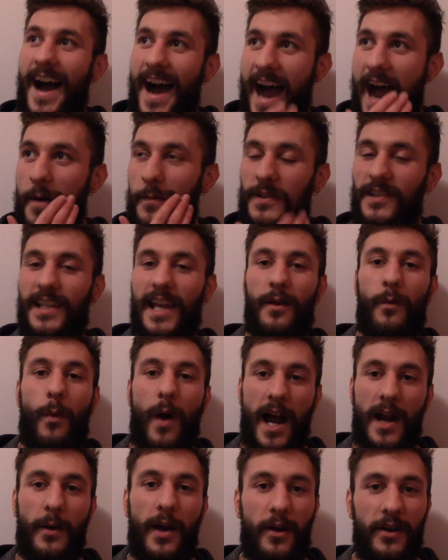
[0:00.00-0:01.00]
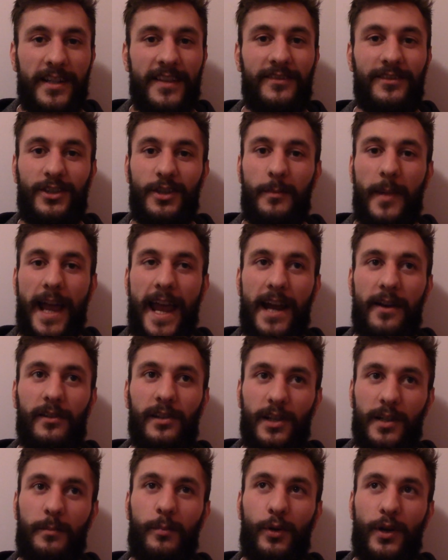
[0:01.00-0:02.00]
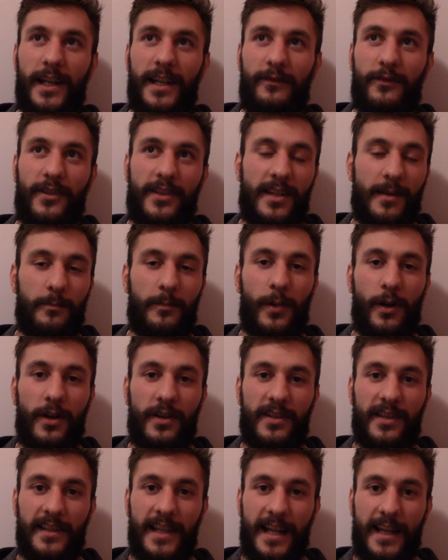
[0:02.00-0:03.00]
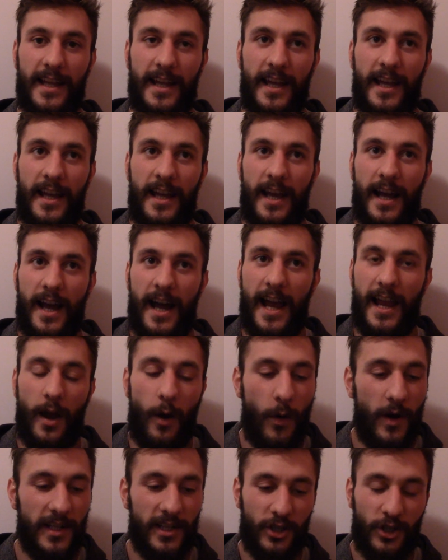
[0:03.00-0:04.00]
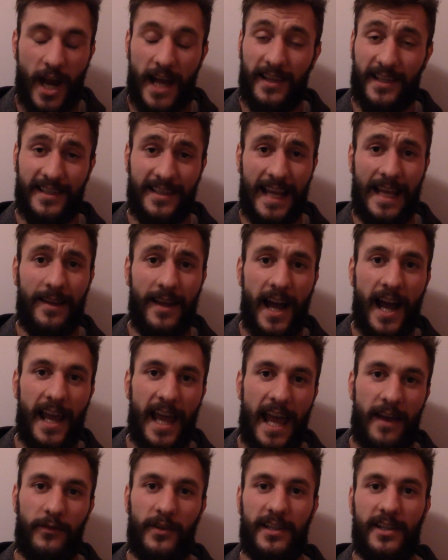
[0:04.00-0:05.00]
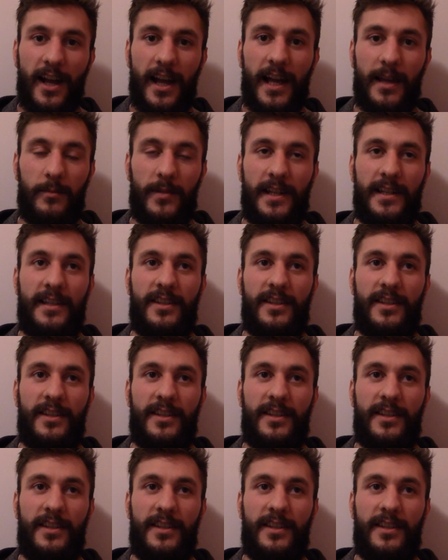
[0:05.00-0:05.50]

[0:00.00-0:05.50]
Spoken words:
I was like, why do I always have to do my hair and look pretty for some person that I always attract the same guy every time, and